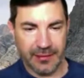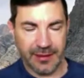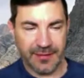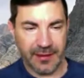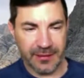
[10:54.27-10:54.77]

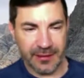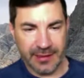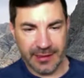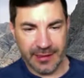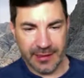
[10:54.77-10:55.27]

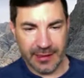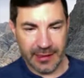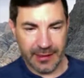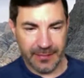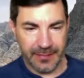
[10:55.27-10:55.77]
definitely
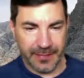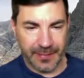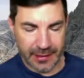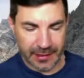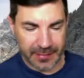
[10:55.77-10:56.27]

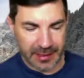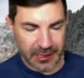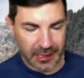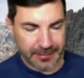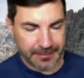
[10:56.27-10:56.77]
in the
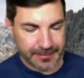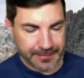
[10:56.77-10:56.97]
pipeline.